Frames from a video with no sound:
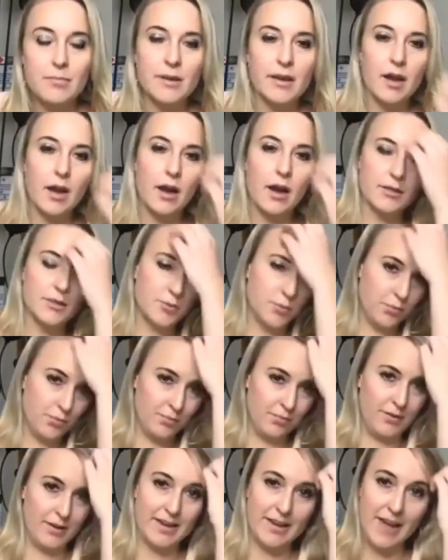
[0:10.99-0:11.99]
Because
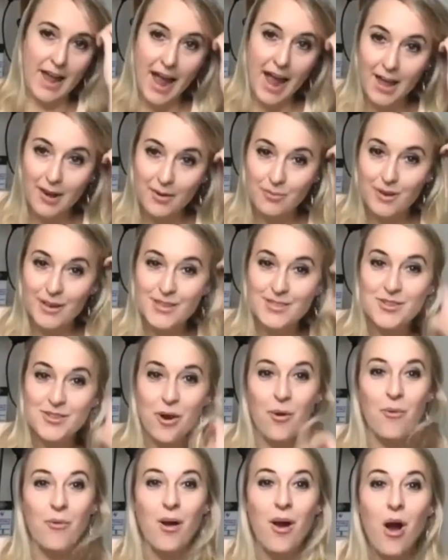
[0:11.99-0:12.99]
again, we
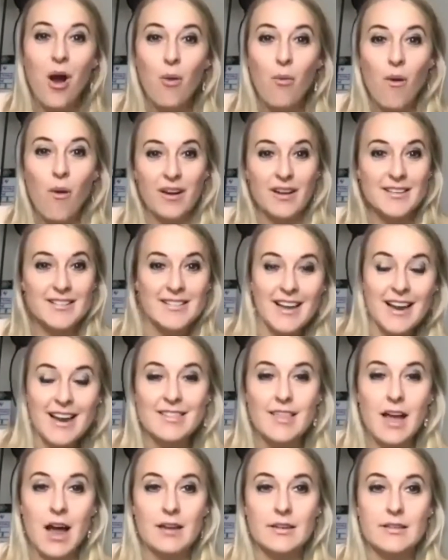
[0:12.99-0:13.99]
don't want to sit in
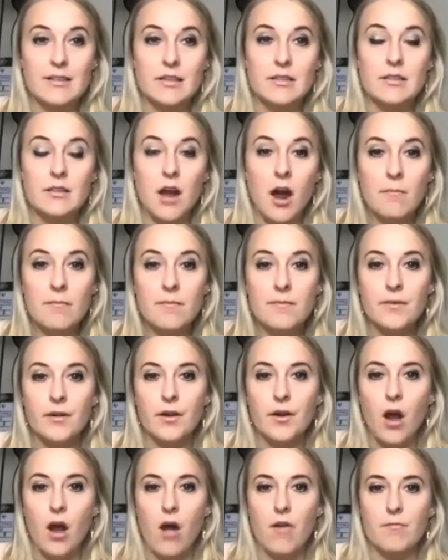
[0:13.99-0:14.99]
that
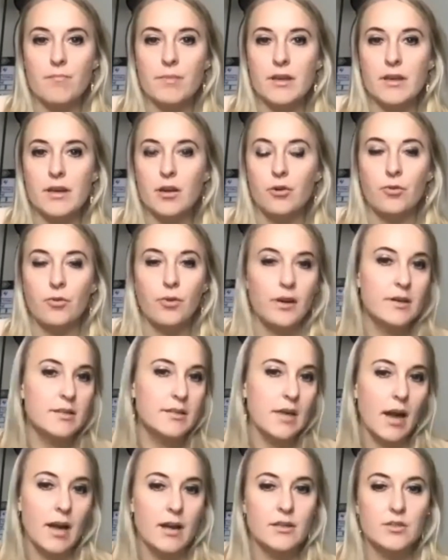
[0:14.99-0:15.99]
discomfort of being
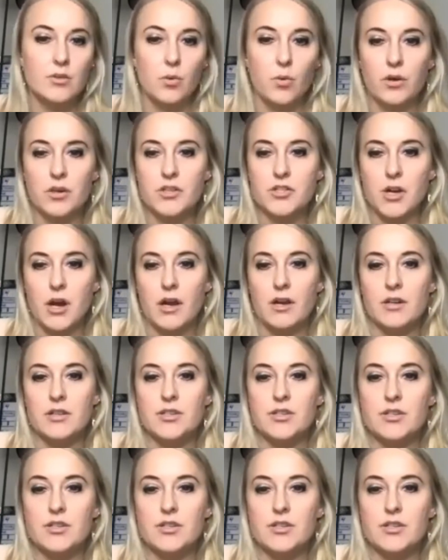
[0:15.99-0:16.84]
criticized or judged.